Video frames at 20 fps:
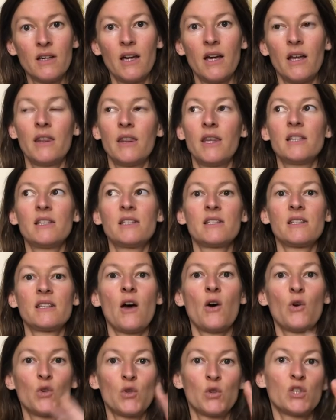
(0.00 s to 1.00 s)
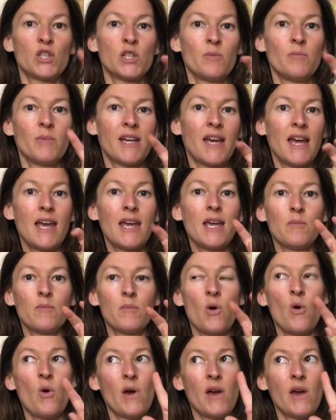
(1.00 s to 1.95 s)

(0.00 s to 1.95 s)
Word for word: and that's how she became her